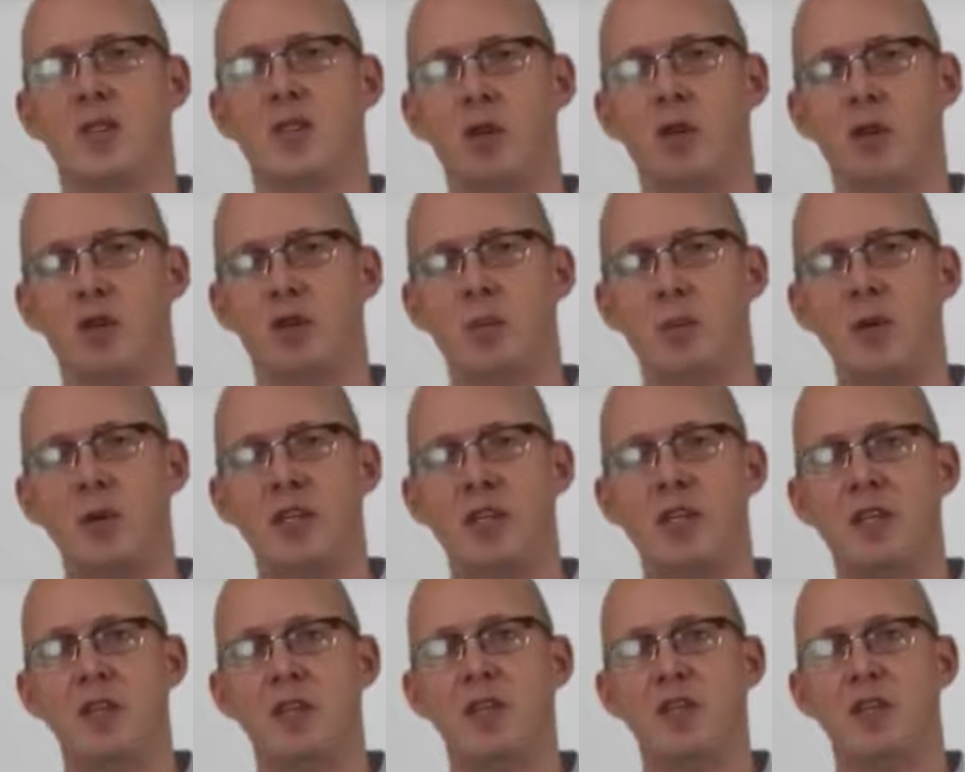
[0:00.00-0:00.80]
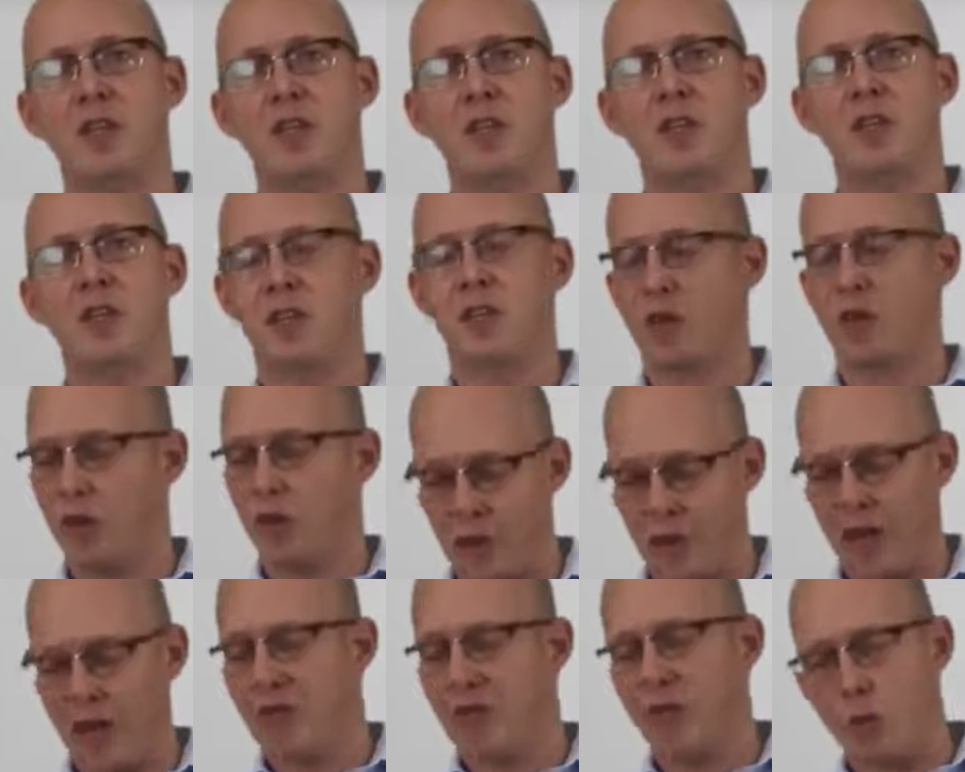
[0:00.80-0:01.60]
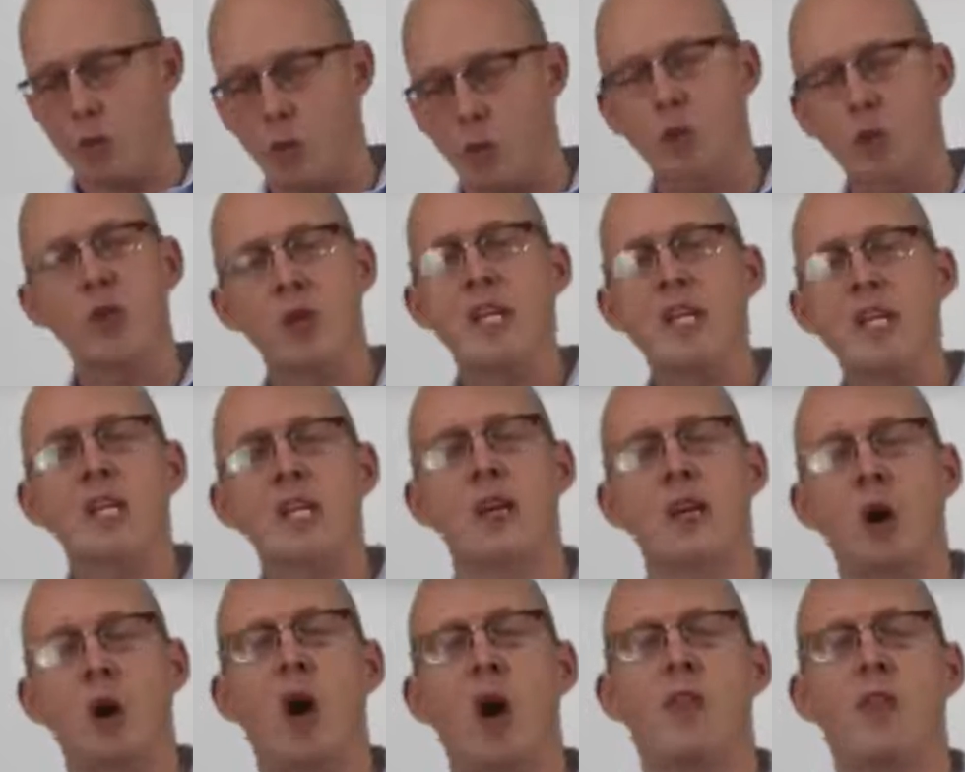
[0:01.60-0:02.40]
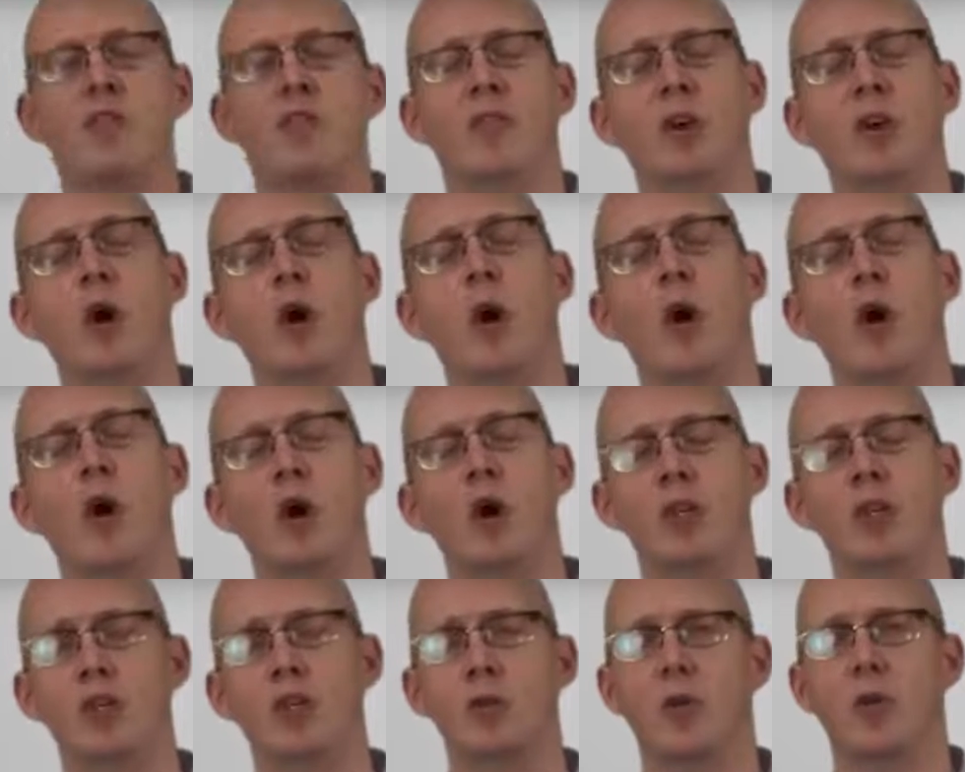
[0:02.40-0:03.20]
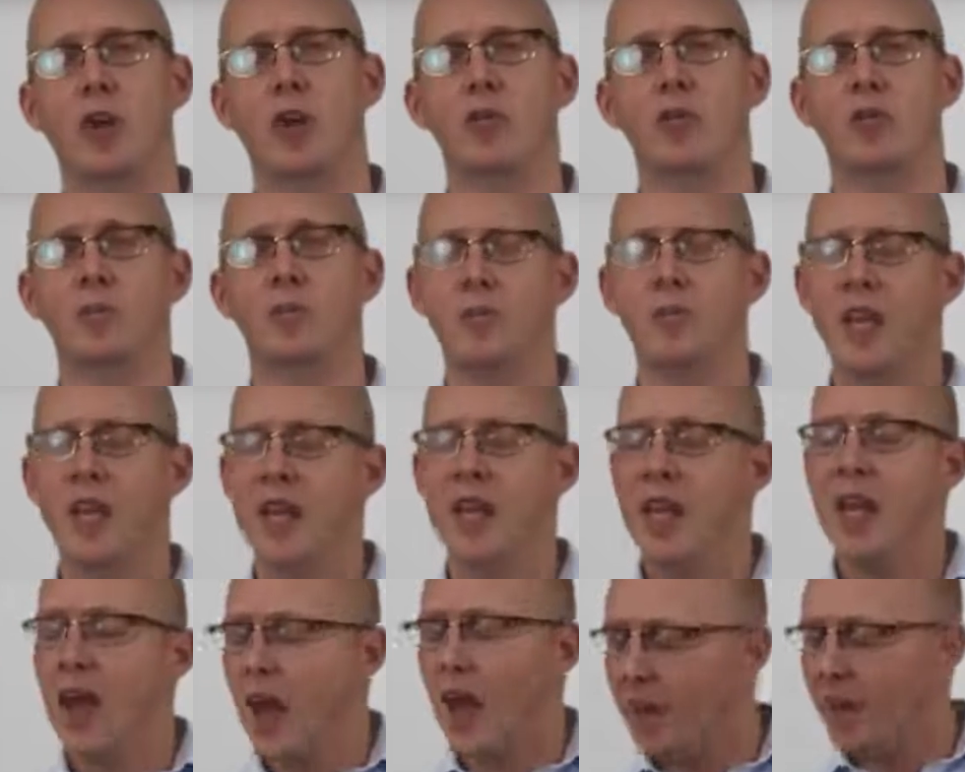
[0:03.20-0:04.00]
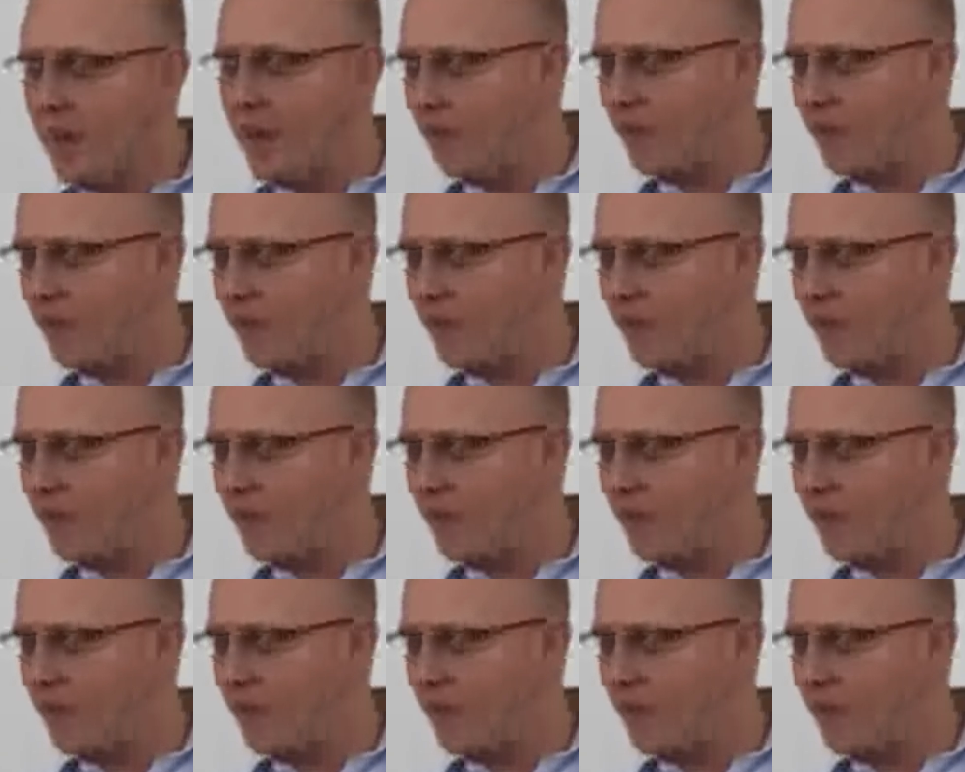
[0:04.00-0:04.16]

of your speech, so you don't have to read it off of a card to us. And